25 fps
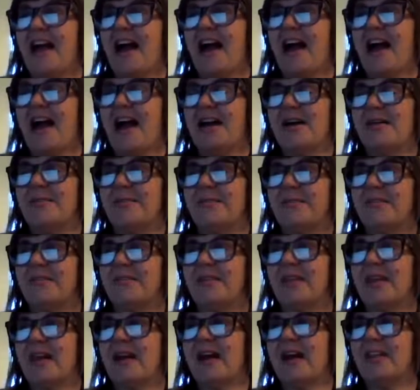
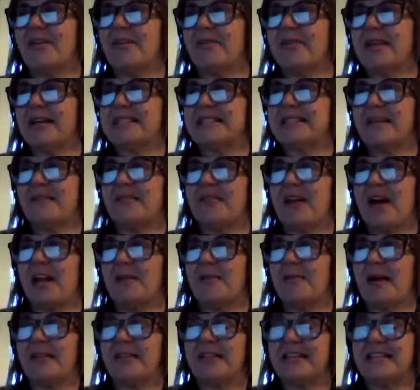Other ways I've thought
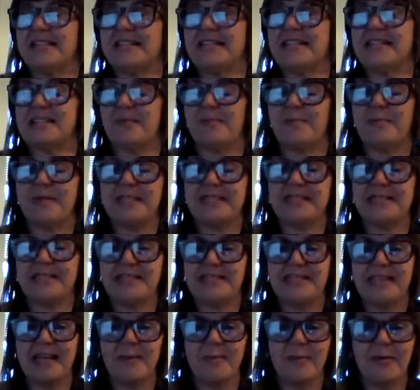about this as a
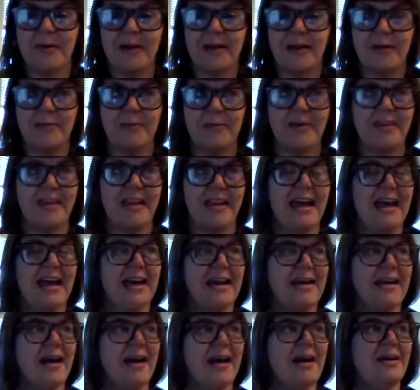business librarian were
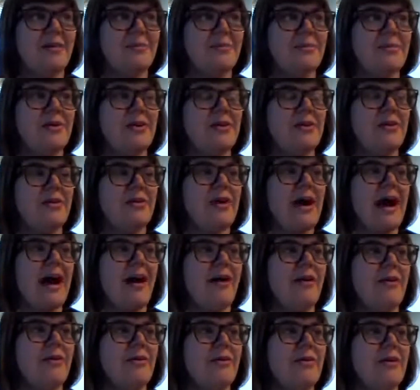like,
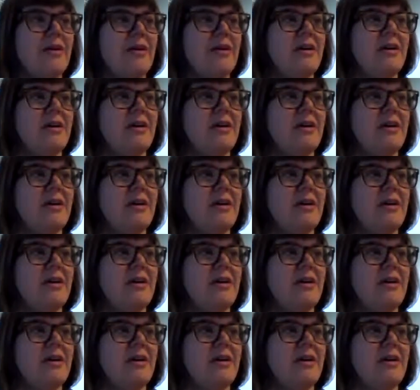how